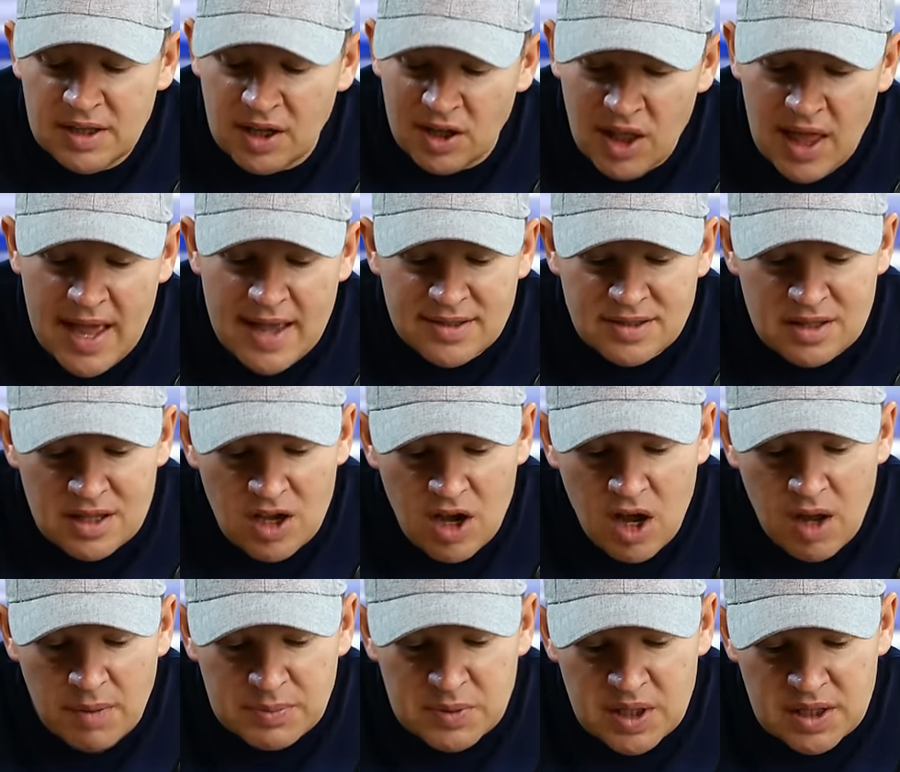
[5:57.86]
the glass and the
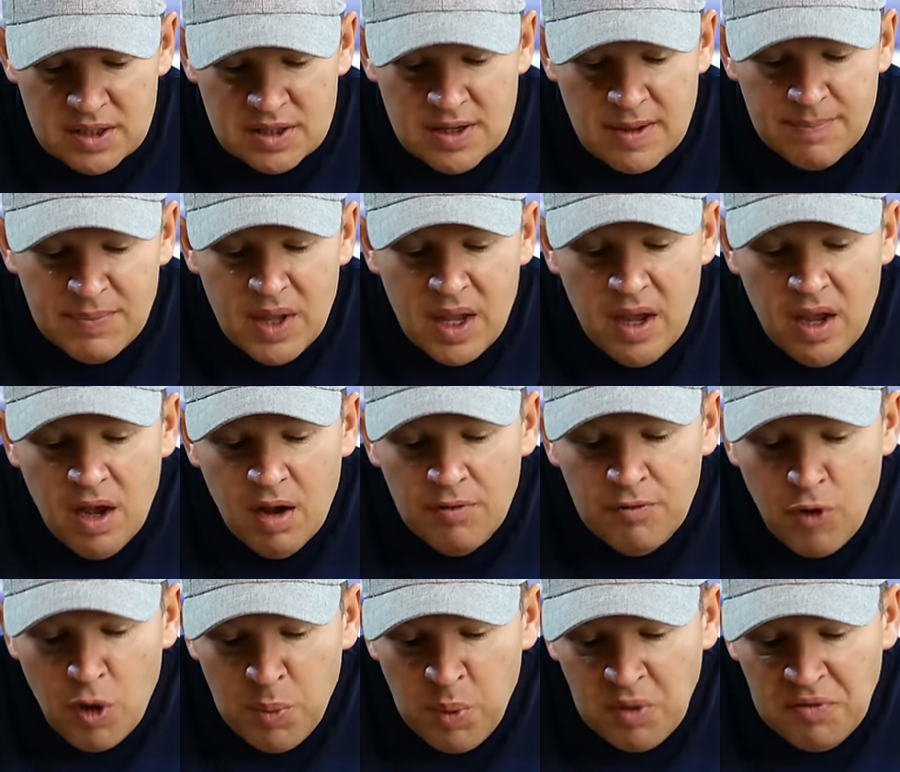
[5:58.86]
optics.
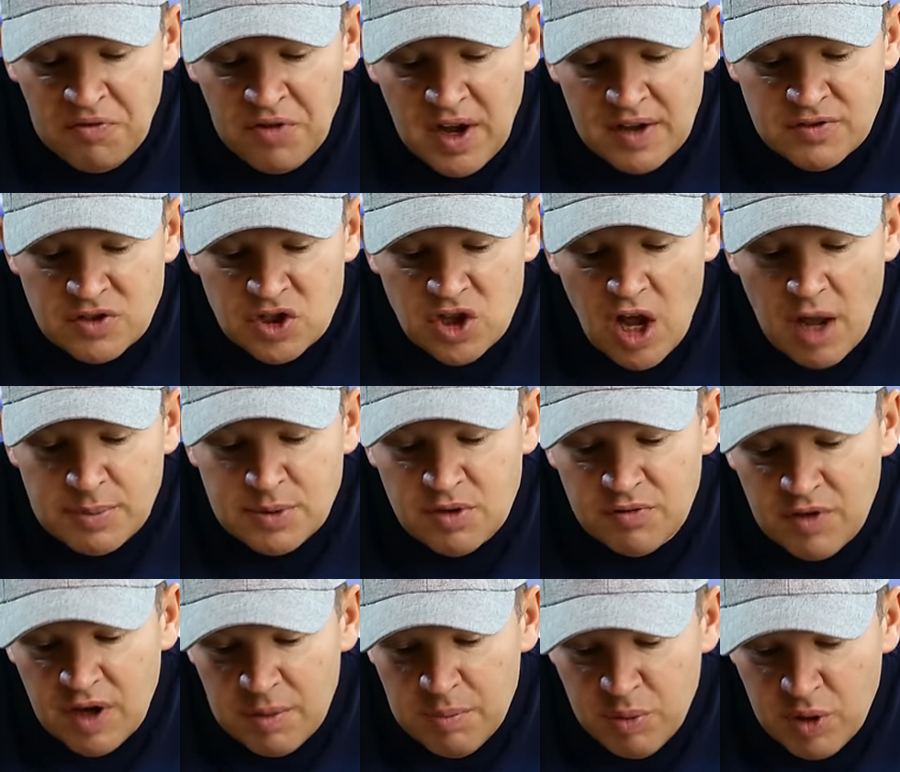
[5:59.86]
4.5 stops
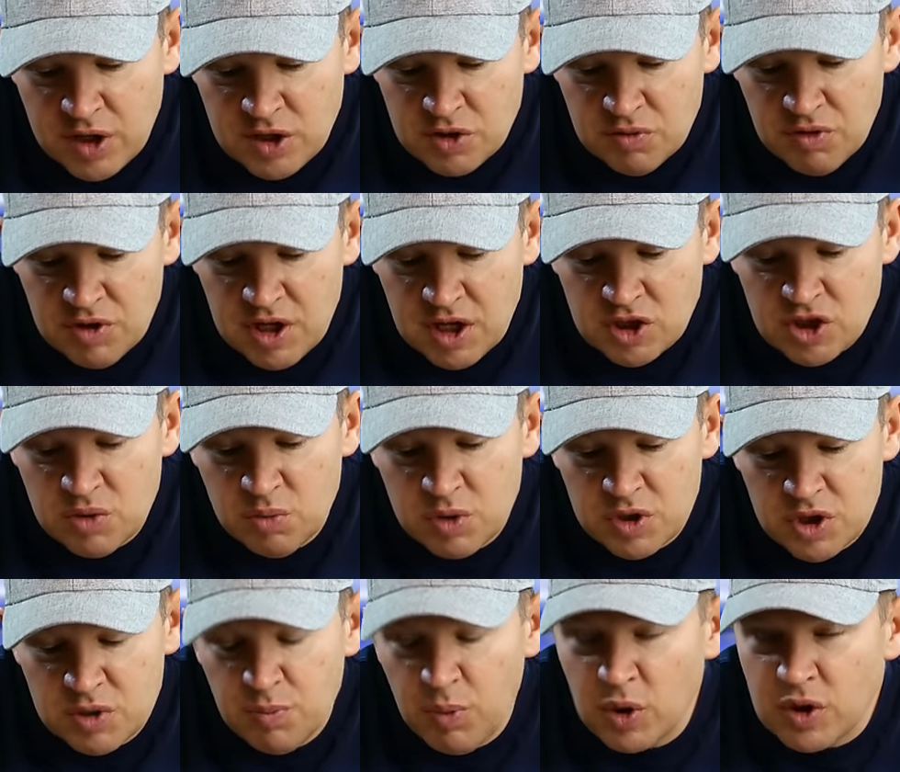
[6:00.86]
of vibration reduction
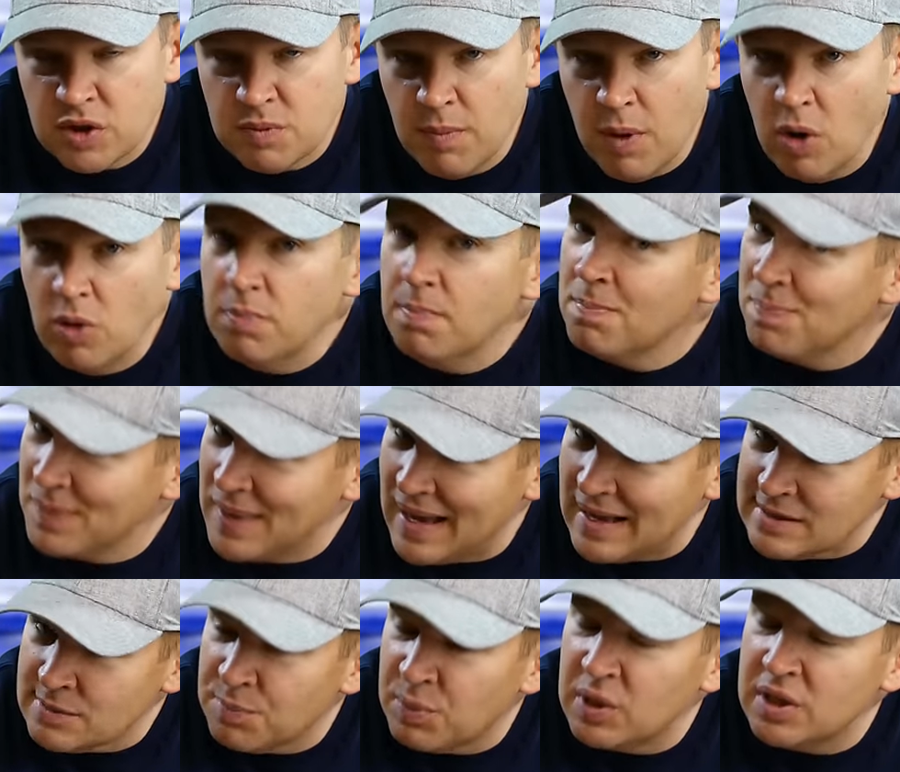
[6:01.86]
with sports mode
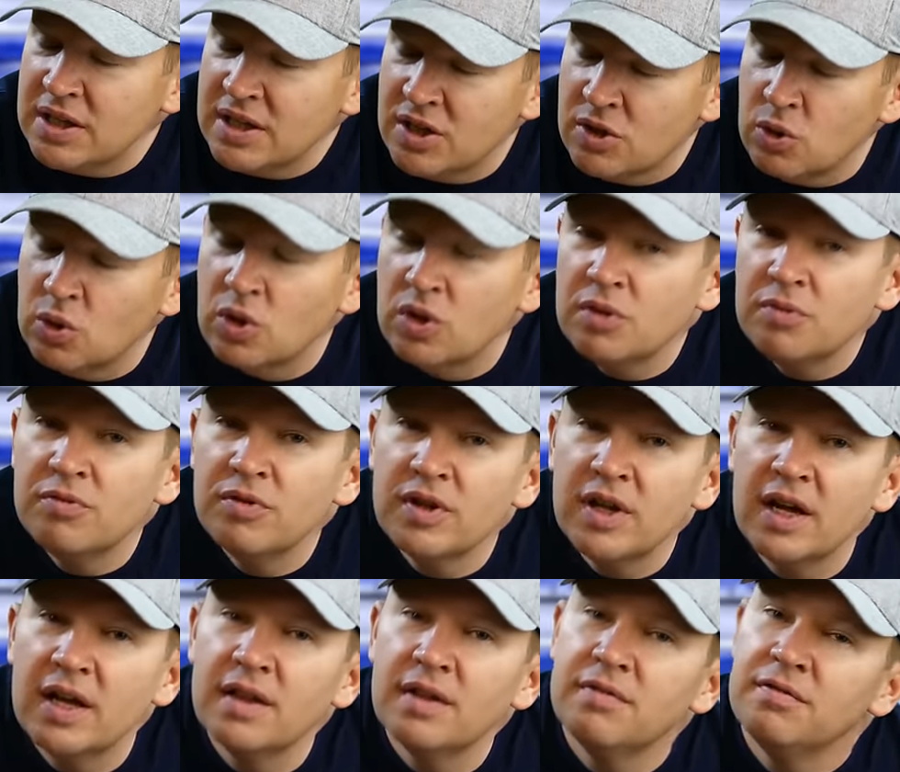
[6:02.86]
that's pretty cool.
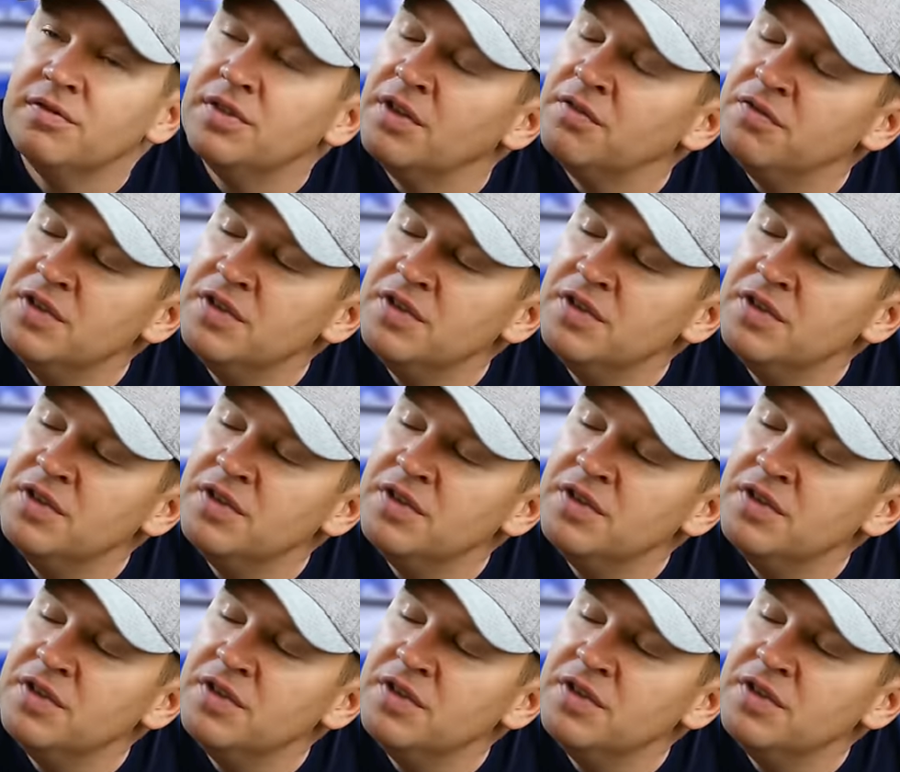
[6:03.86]
Uh, the, the